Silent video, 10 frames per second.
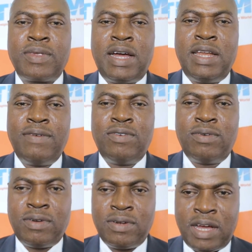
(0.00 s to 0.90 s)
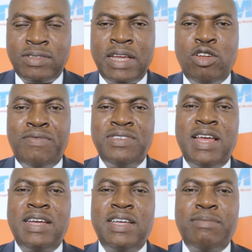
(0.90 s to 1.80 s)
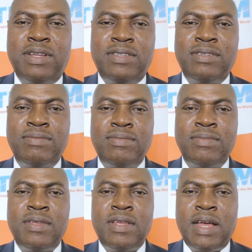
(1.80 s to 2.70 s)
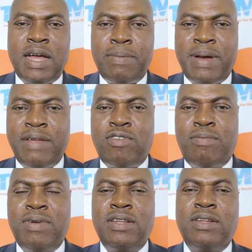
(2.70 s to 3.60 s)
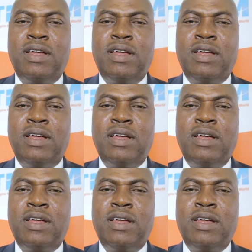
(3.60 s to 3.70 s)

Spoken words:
And even outside official engagement, apart from my